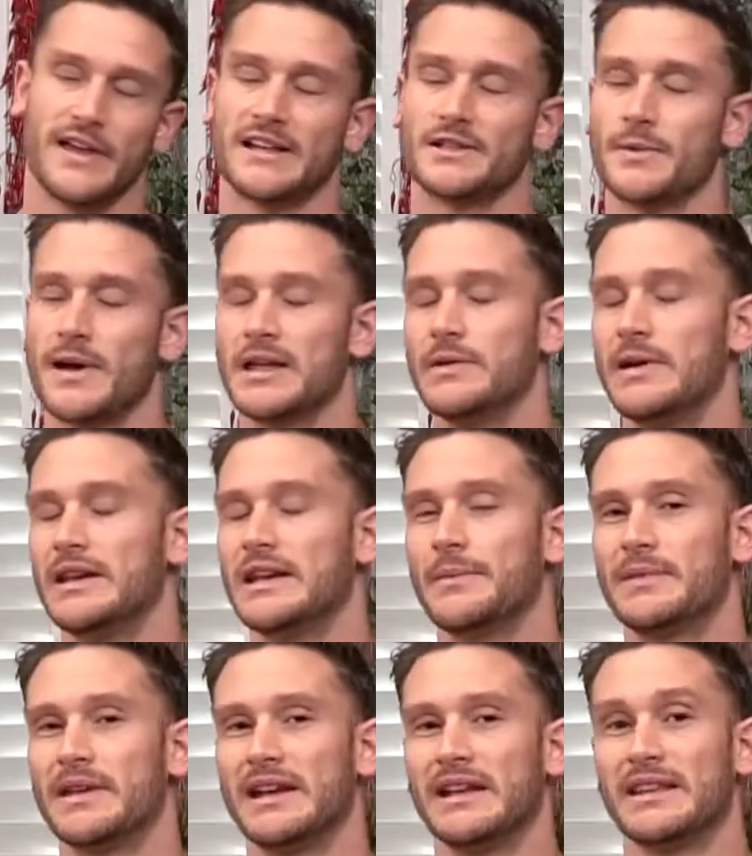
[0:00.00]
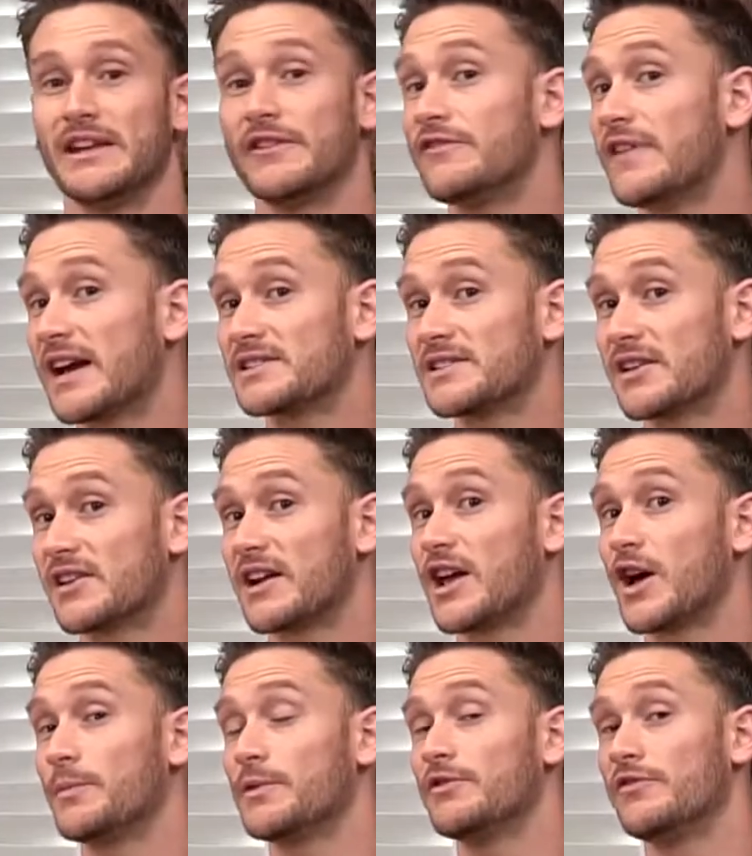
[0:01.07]
That's why you end up getting the effects that are going to
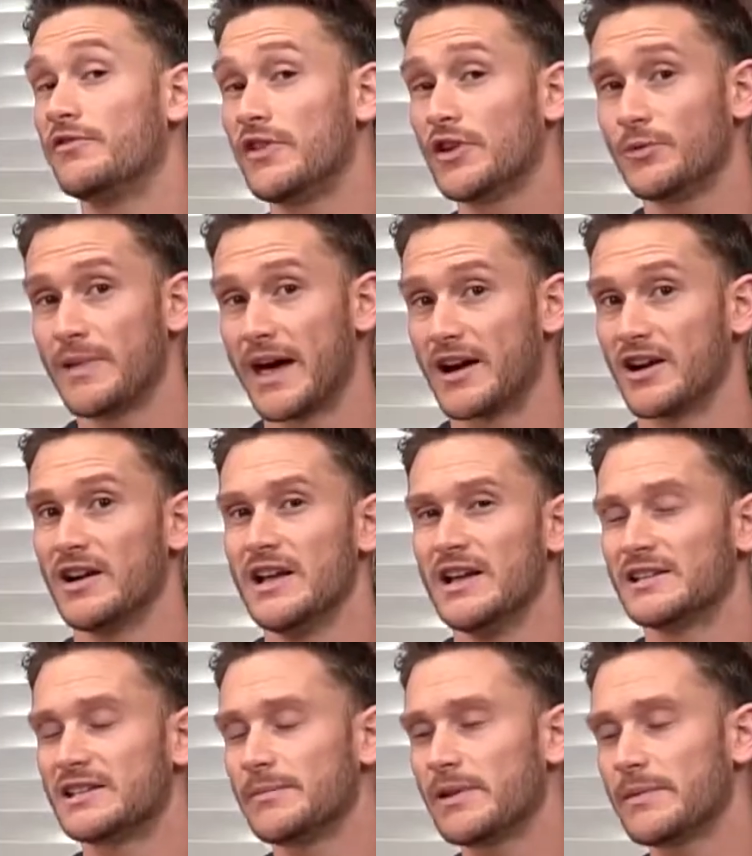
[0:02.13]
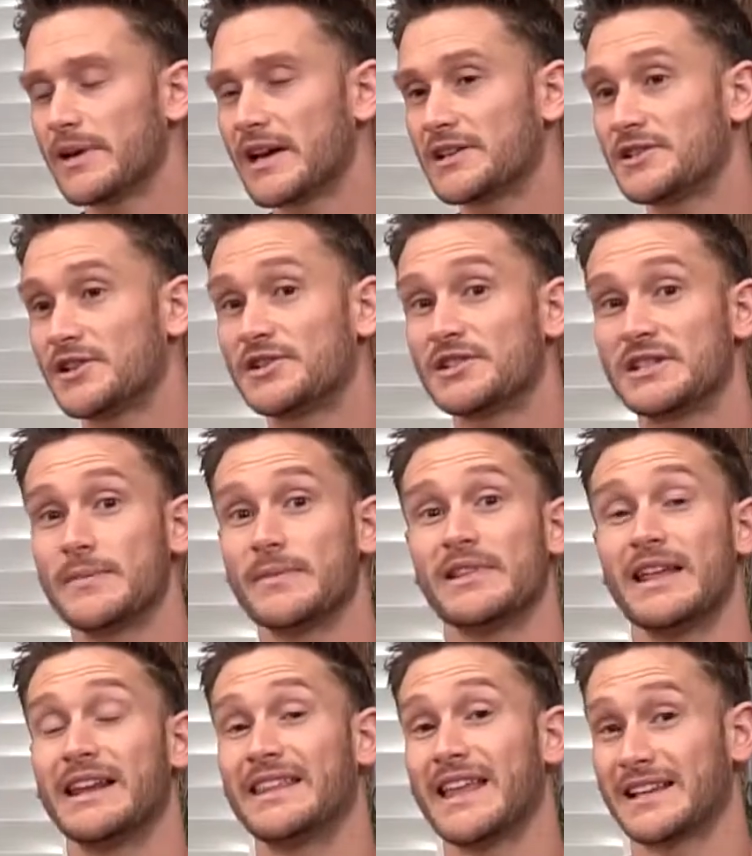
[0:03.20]
help you feel better, simply because you're
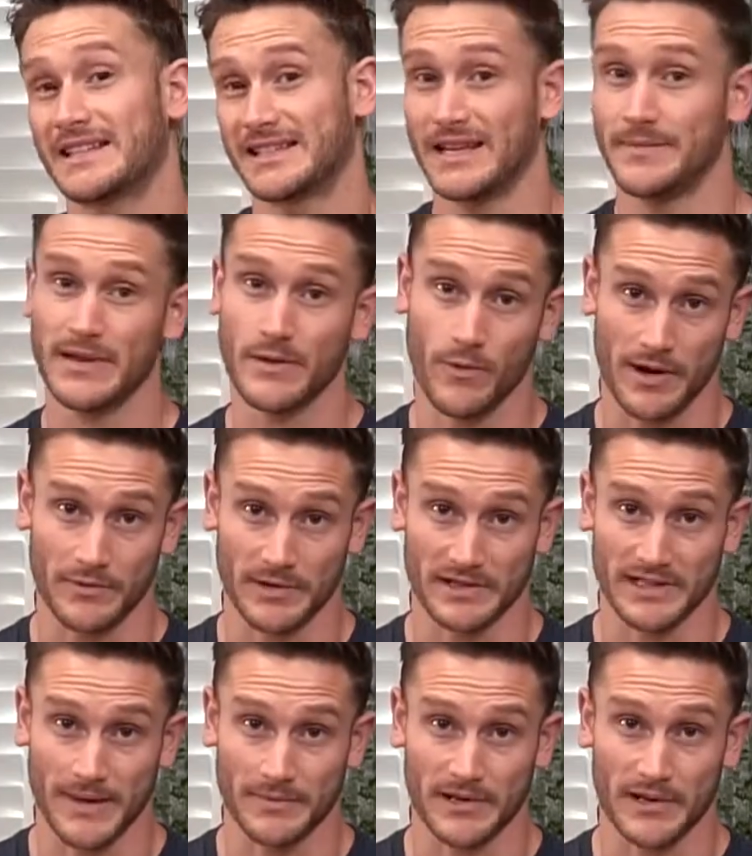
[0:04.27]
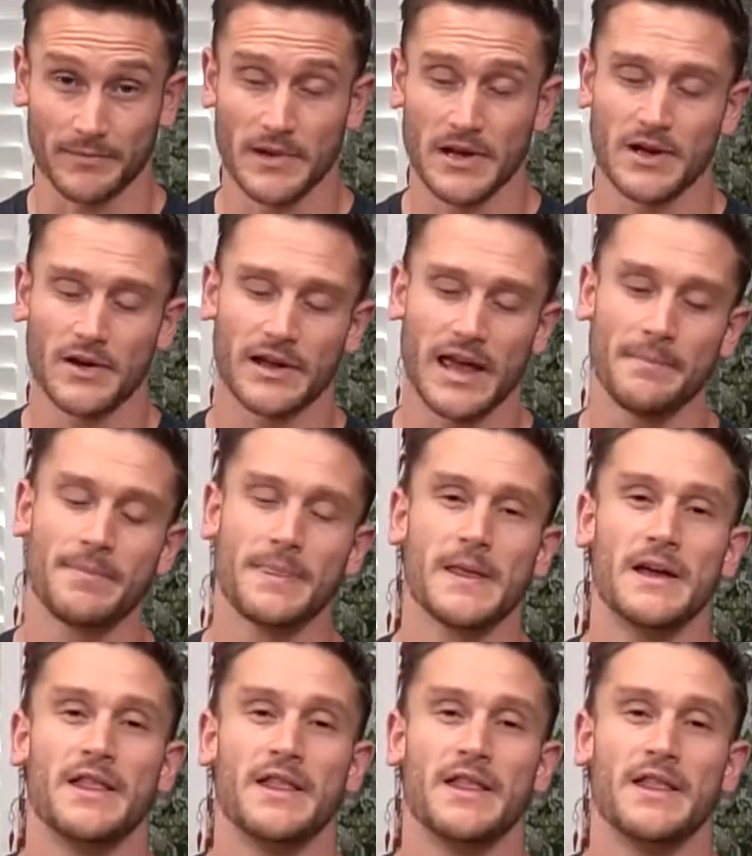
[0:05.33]
stimulating that CB1 receptor. Okay?